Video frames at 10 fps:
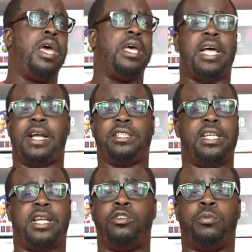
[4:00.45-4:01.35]
And like I
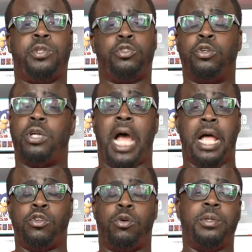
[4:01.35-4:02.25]
said, I normally don't do it.
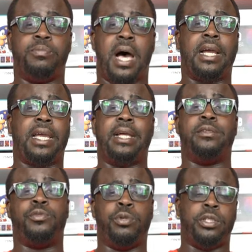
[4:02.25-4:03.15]
I normally buy
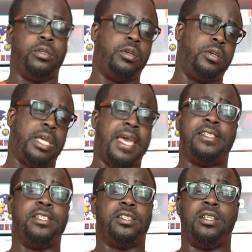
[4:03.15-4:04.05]
games with the
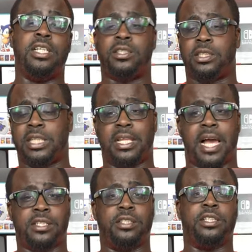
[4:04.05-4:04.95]
cases at least because I
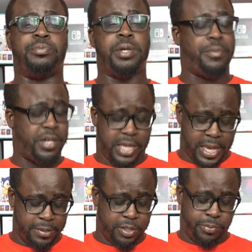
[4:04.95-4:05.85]
like to display my
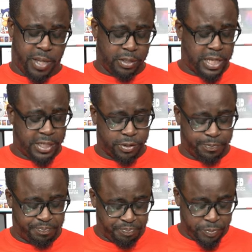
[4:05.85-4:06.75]
games on my collection.